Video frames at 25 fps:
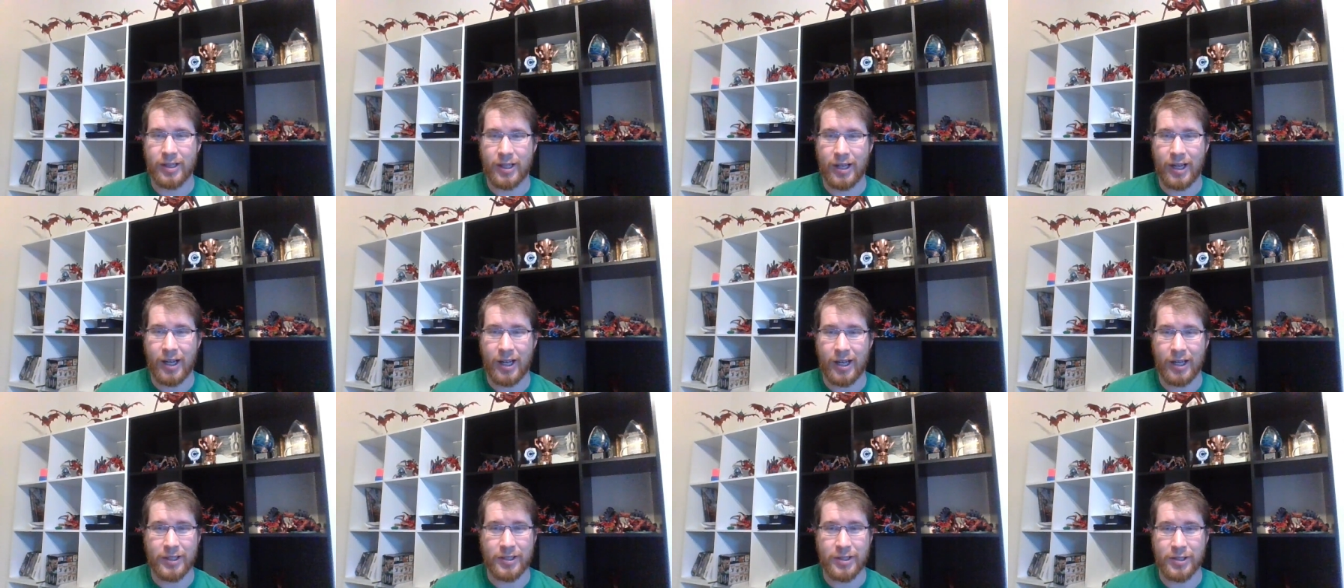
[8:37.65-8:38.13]

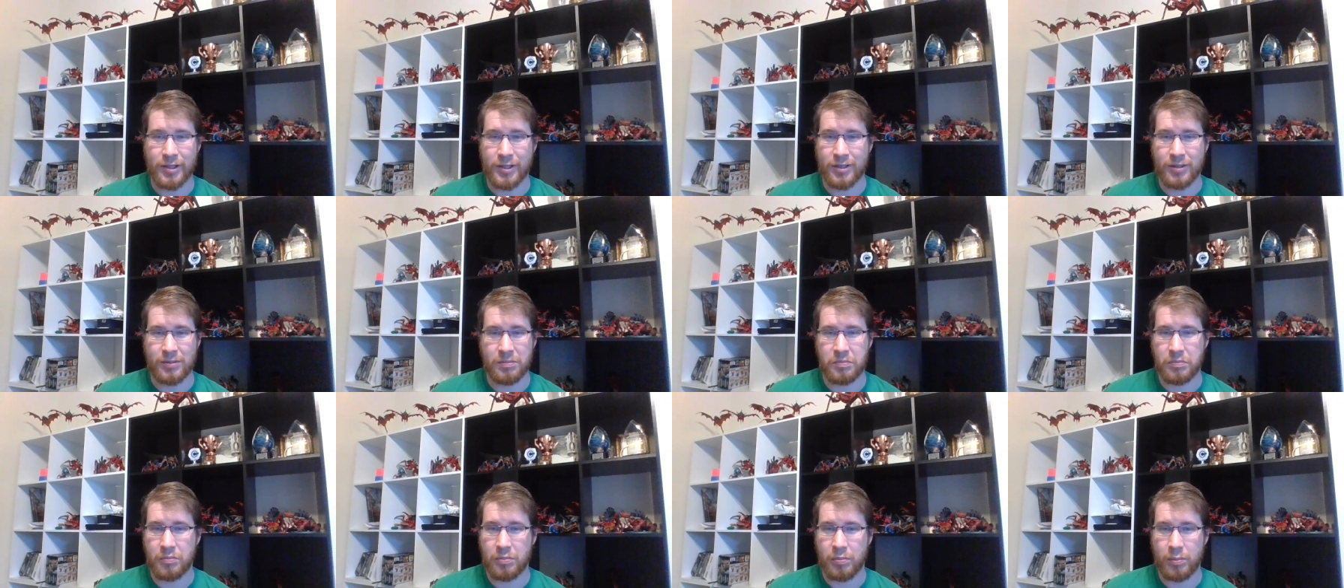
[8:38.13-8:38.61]
Uh,
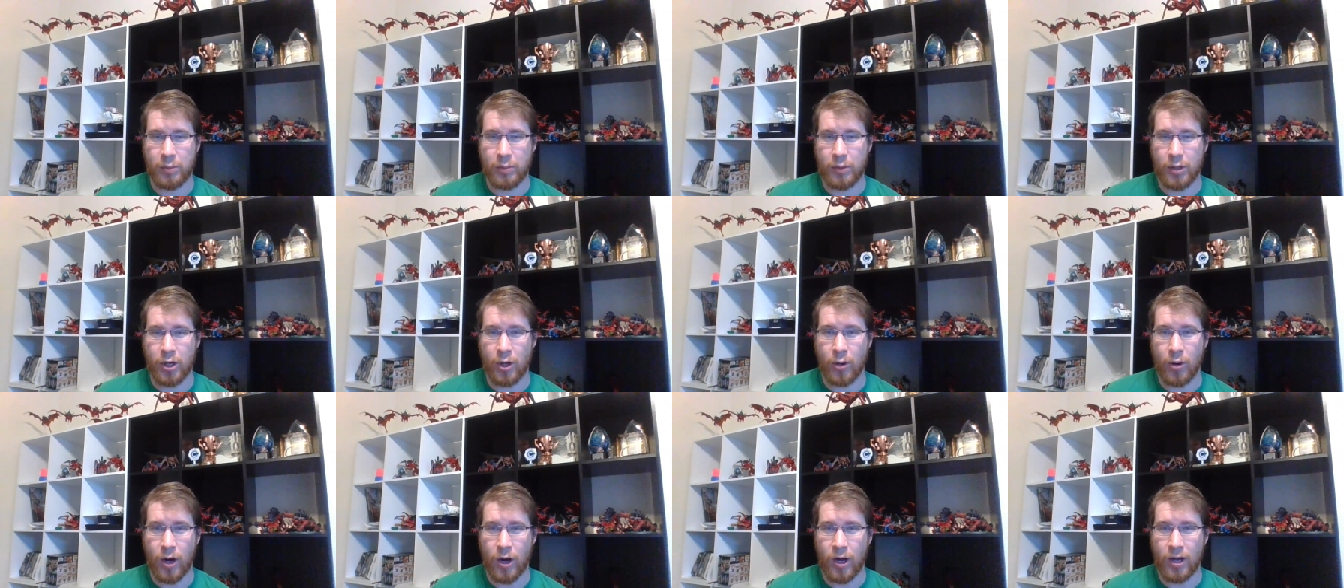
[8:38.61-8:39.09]
just
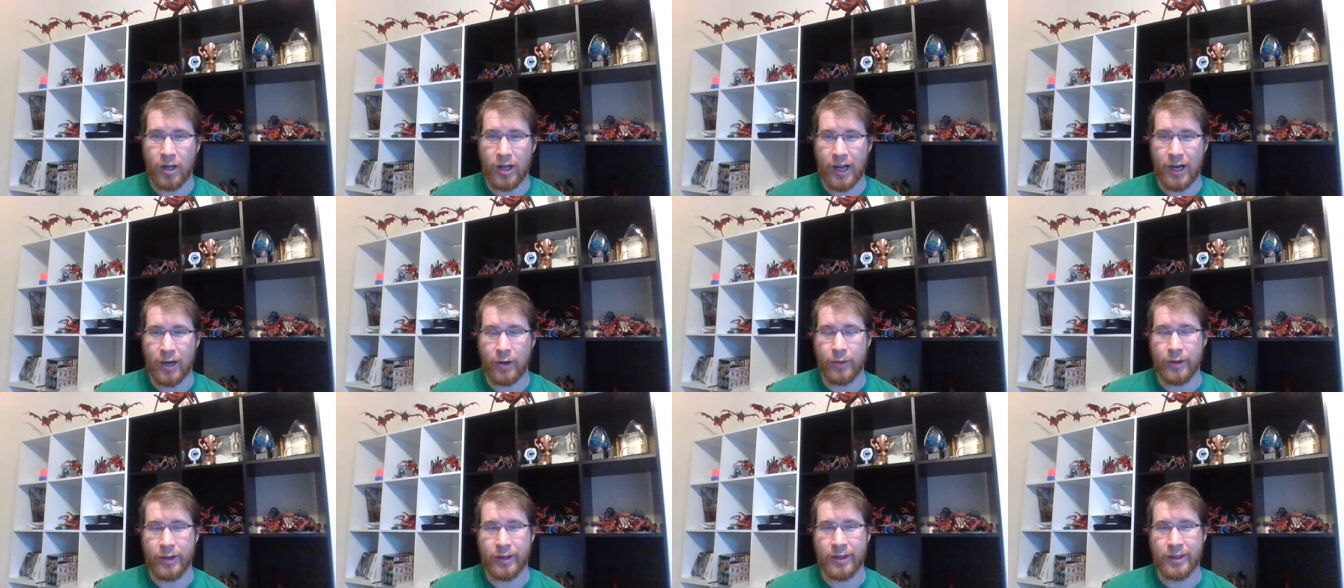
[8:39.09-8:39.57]
go all
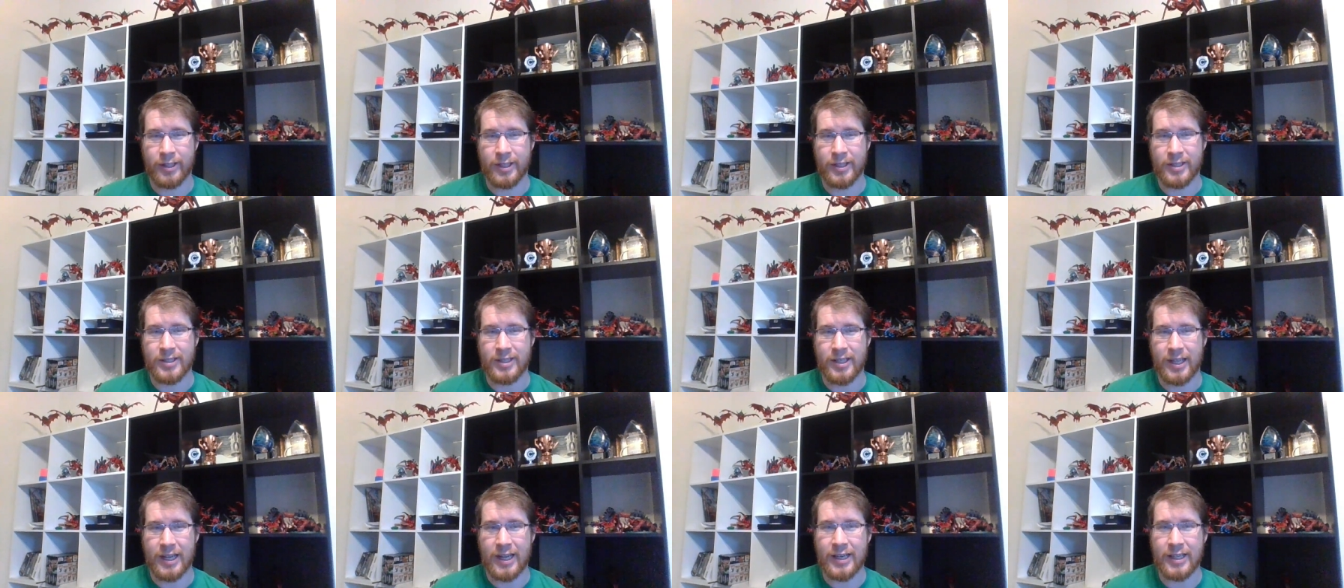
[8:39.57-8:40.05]
out with
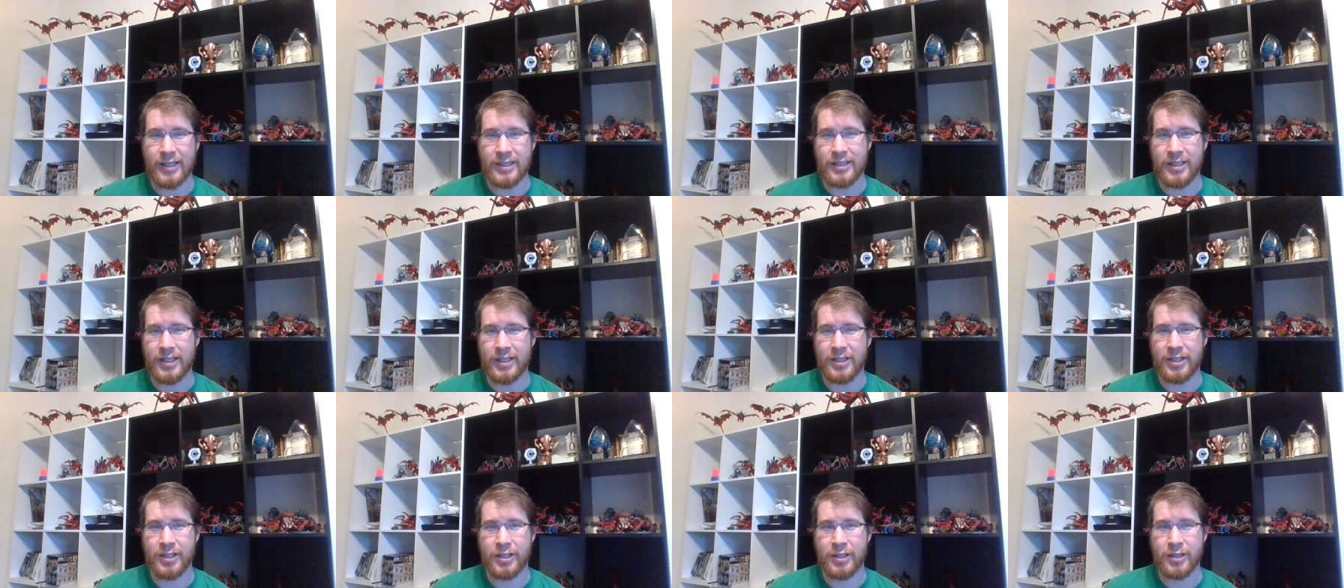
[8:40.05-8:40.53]
this, in
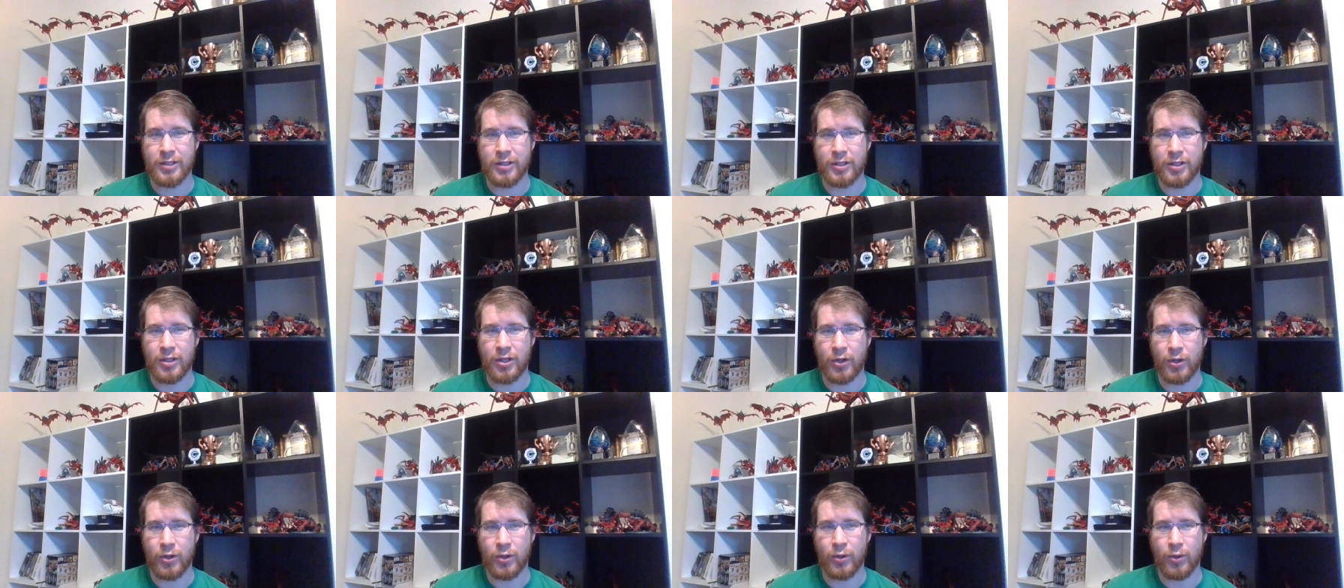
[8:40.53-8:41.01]
addition
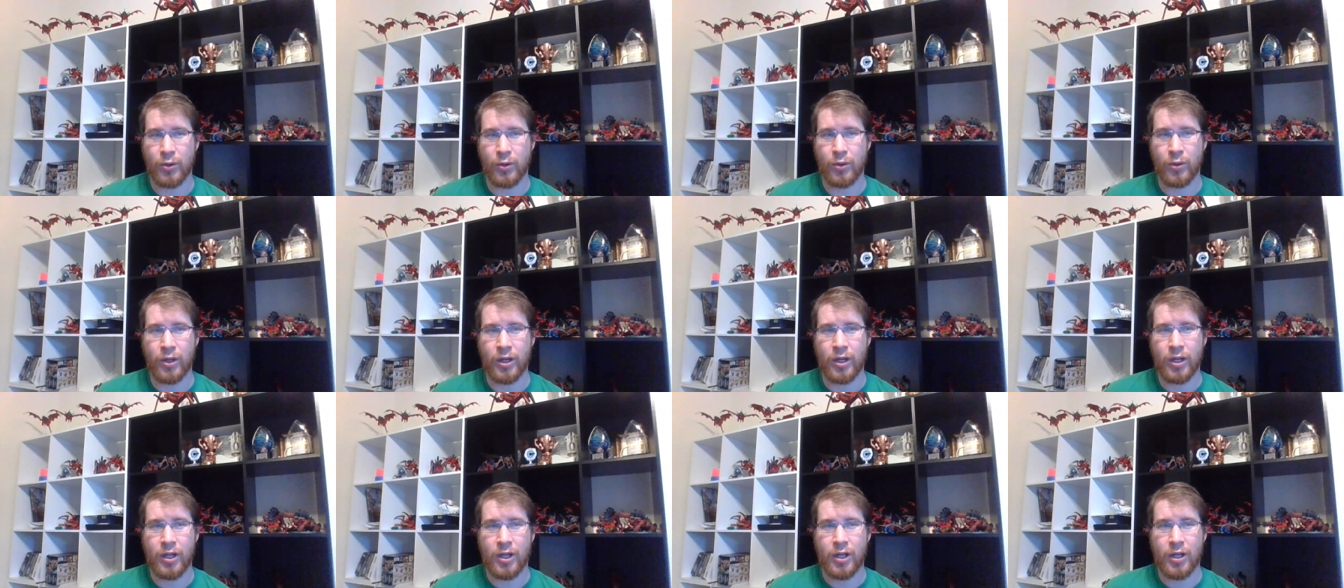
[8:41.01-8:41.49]
to